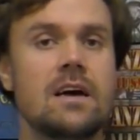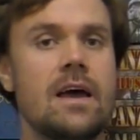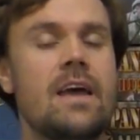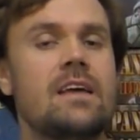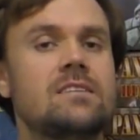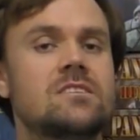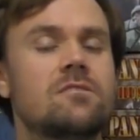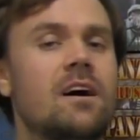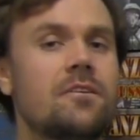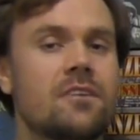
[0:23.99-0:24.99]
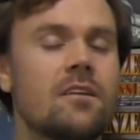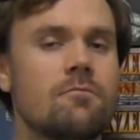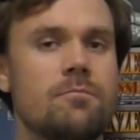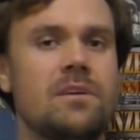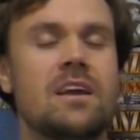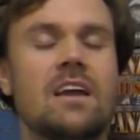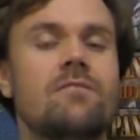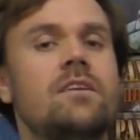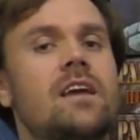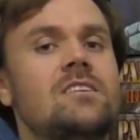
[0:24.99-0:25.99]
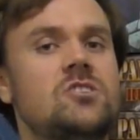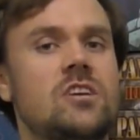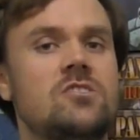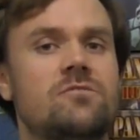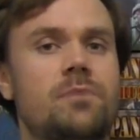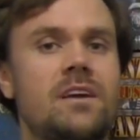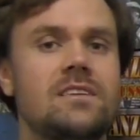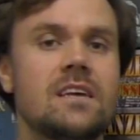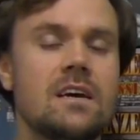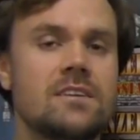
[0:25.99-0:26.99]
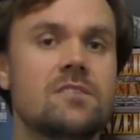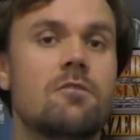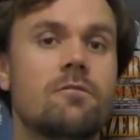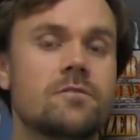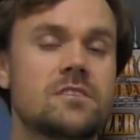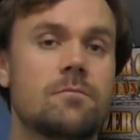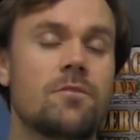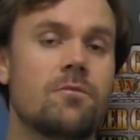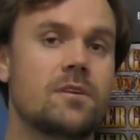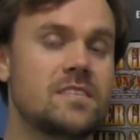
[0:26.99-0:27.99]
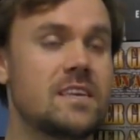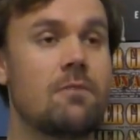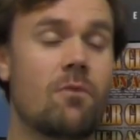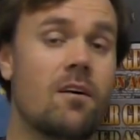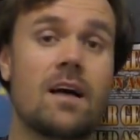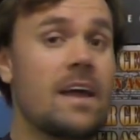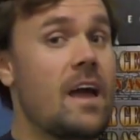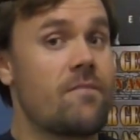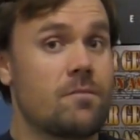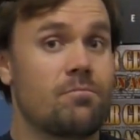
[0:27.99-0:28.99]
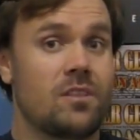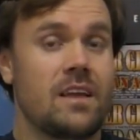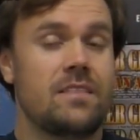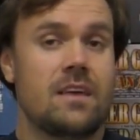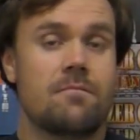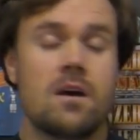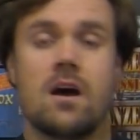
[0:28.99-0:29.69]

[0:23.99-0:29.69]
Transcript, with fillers: and so I thought it would be kind of a nice change of pace to go over some of the ones that while I haven't played them,